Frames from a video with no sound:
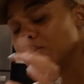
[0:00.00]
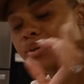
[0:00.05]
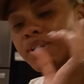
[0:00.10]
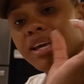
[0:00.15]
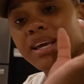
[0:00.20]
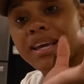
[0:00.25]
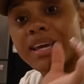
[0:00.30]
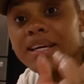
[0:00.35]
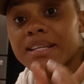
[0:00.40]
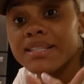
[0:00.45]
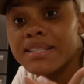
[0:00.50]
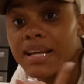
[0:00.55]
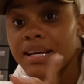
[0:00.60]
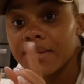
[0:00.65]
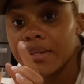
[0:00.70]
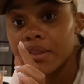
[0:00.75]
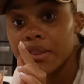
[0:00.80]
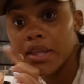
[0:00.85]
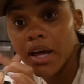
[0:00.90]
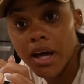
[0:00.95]
You can get it
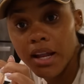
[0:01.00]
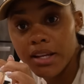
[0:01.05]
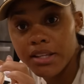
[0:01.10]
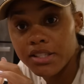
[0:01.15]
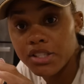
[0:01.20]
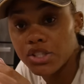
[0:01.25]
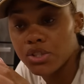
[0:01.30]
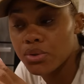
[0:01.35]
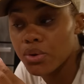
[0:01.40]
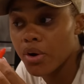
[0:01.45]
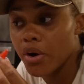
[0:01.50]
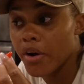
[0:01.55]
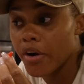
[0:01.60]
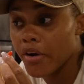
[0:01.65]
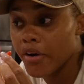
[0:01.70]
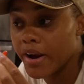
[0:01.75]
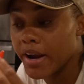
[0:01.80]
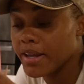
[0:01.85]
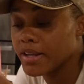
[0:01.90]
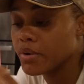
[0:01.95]
at the dollar store
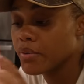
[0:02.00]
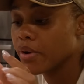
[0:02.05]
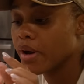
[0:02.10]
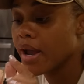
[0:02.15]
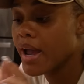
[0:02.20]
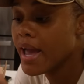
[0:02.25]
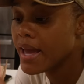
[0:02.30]
or anywhere.